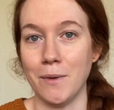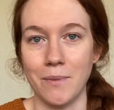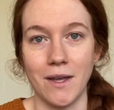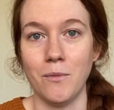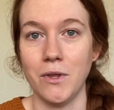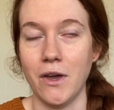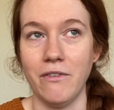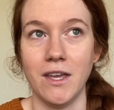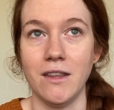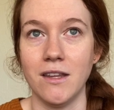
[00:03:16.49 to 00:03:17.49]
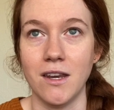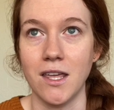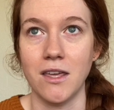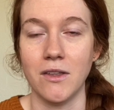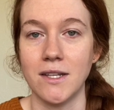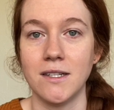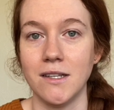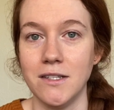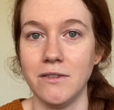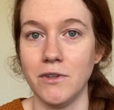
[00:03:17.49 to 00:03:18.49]
but when you have a kid in the NICU, that's the
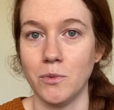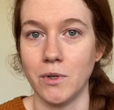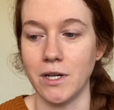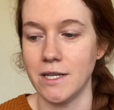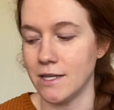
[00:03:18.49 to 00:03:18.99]
least of your worries.